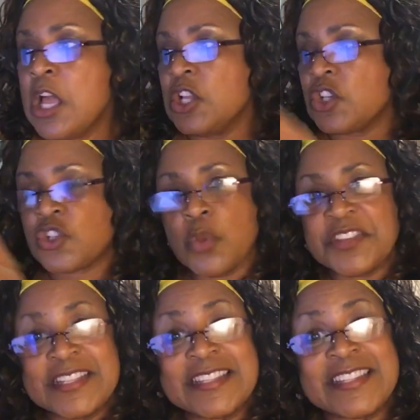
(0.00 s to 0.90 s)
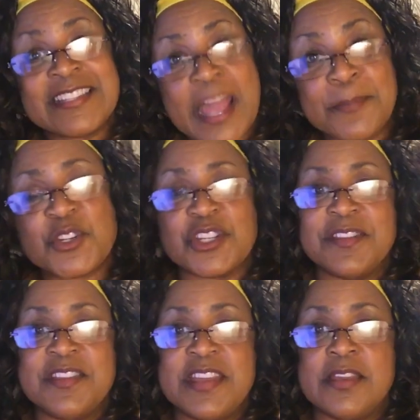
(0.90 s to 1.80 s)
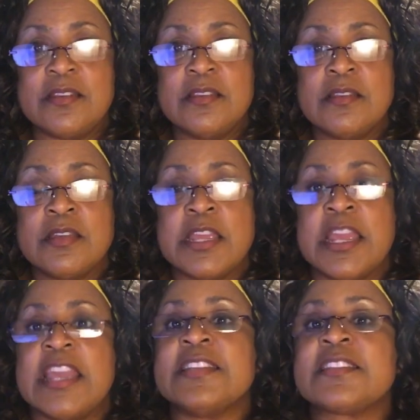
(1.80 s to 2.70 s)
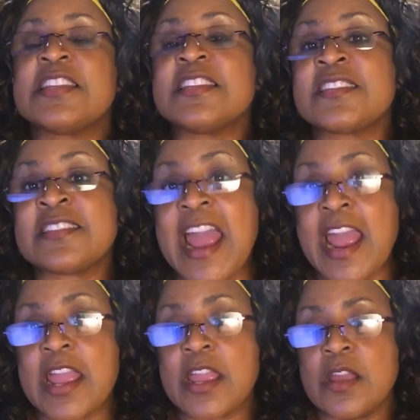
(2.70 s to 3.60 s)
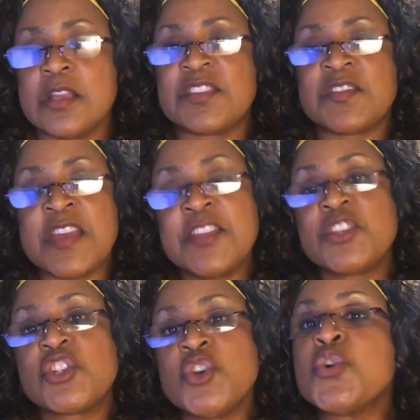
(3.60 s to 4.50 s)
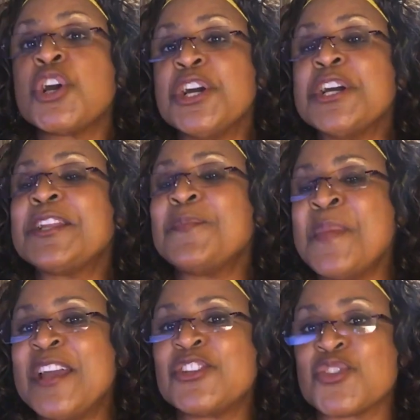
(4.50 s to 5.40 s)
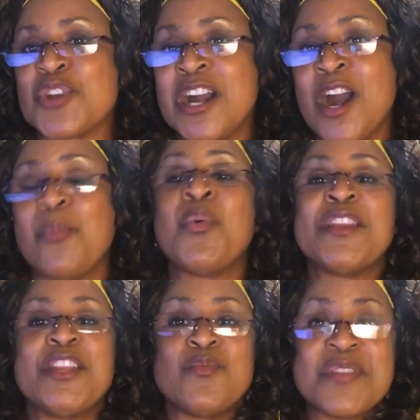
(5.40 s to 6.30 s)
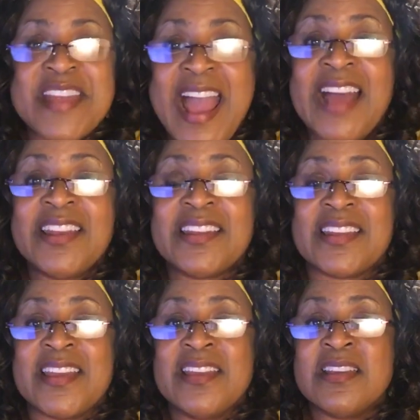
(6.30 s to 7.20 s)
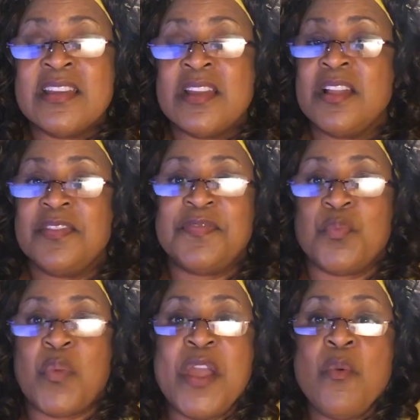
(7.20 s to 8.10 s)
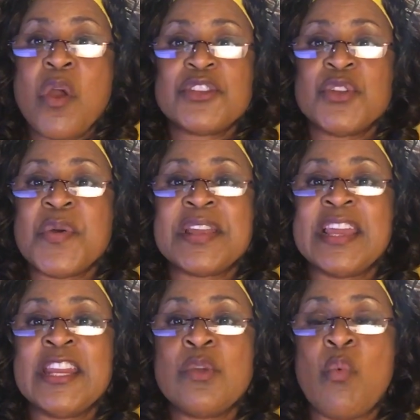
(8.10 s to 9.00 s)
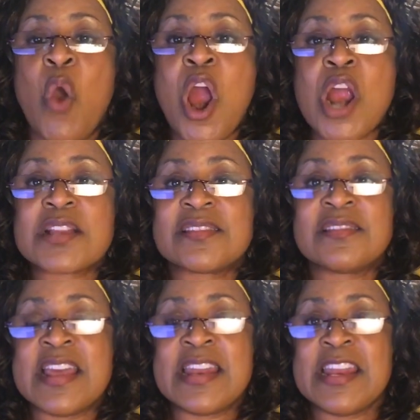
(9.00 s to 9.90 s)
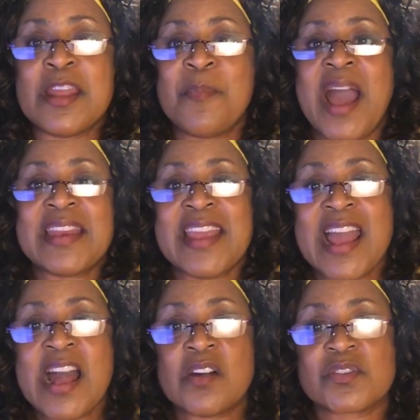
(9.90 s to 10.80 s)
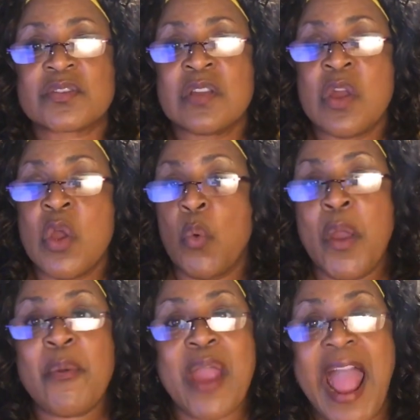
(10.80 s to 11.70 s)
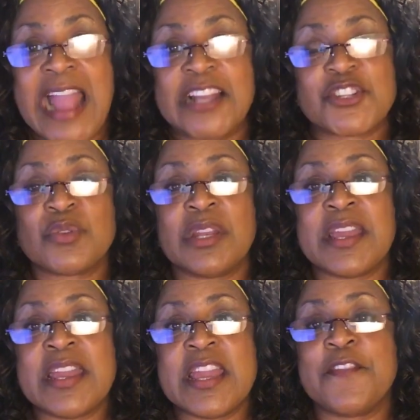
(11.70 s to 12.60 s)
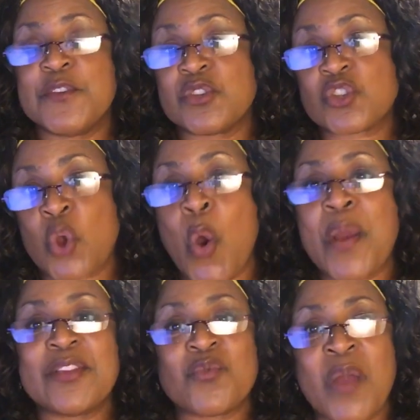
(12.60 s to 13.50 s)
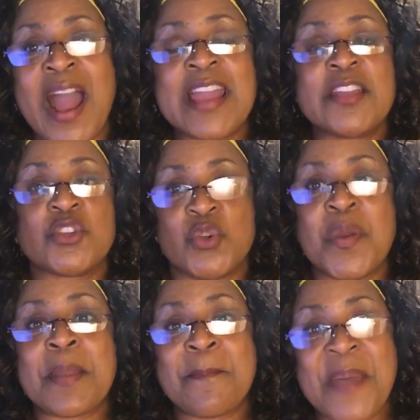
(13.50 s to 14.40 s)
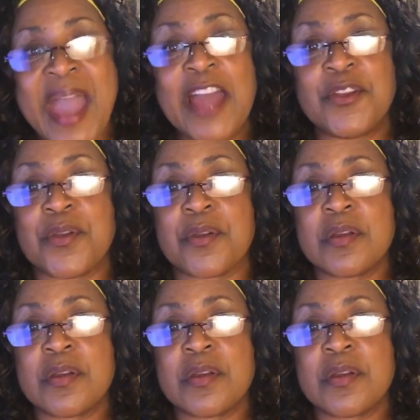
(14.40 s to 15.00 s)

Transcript: So the deception then is to say, since you couldn't measure up, when in reality, we weren't doing any worse than anybody else. We were actually, if you scored it right, doing better.